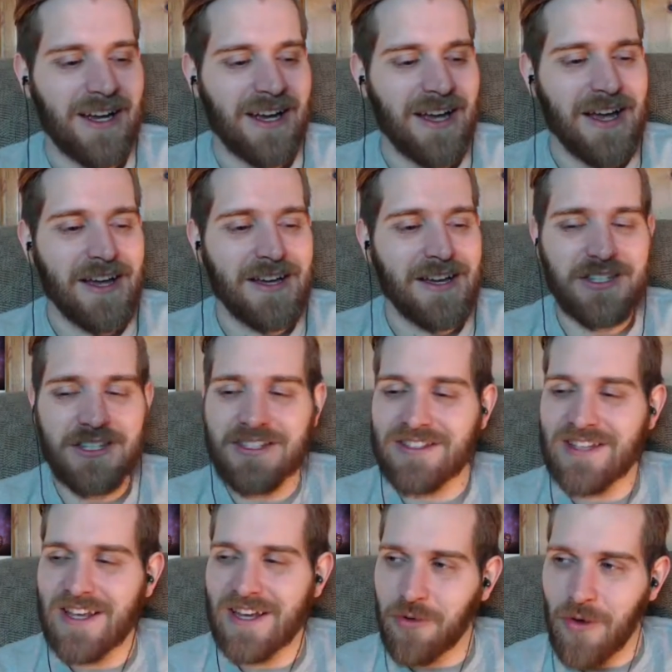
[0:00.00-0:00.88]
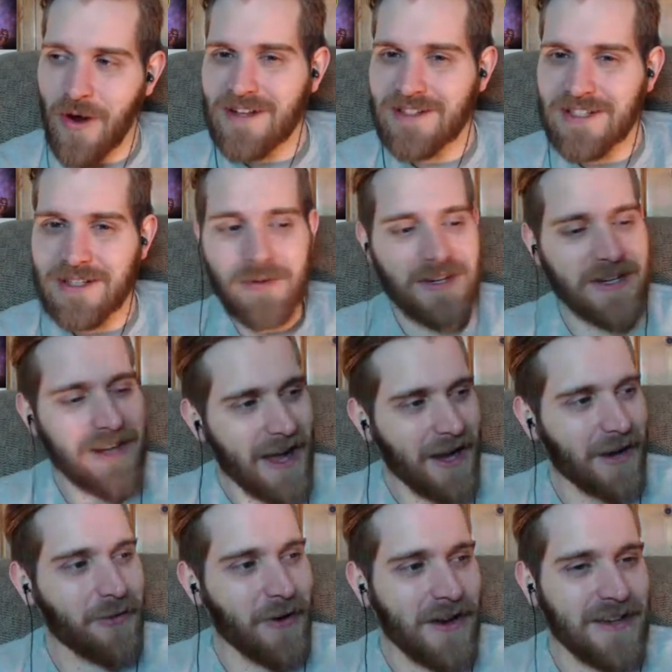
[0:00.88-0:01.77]
she's like crazy, but
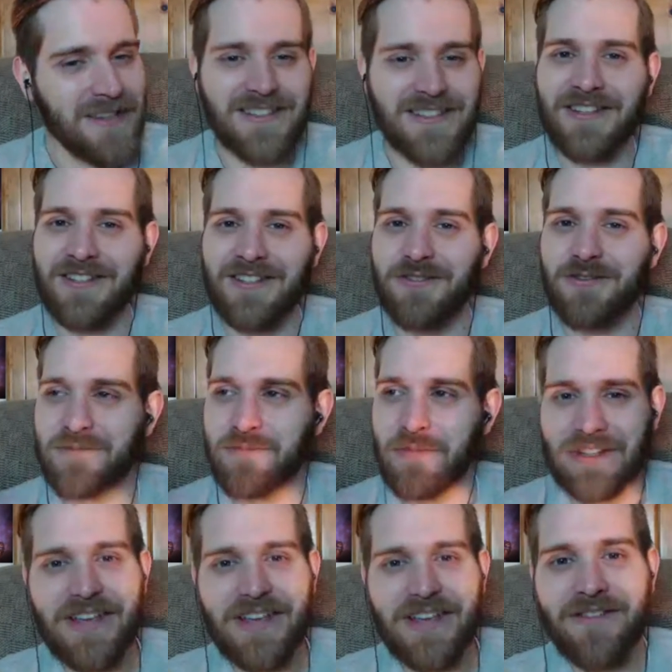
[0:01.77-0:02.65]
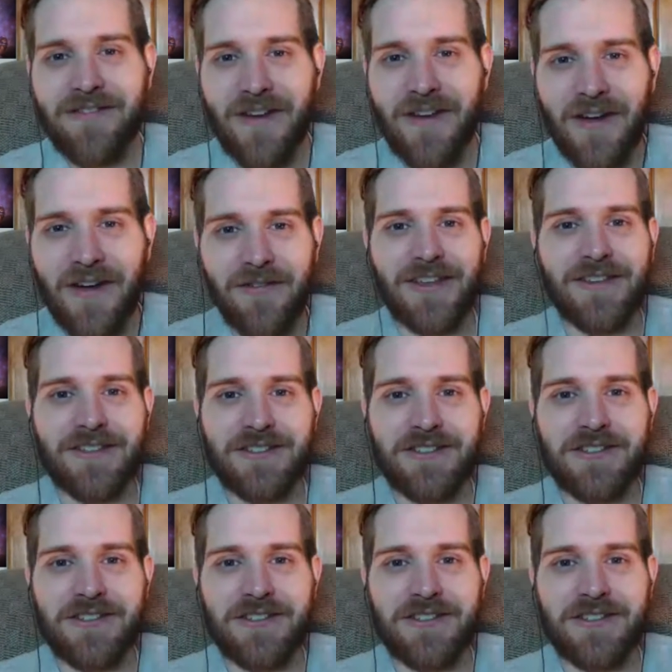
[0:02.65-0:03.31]
not crazy, and you just believe everything that she's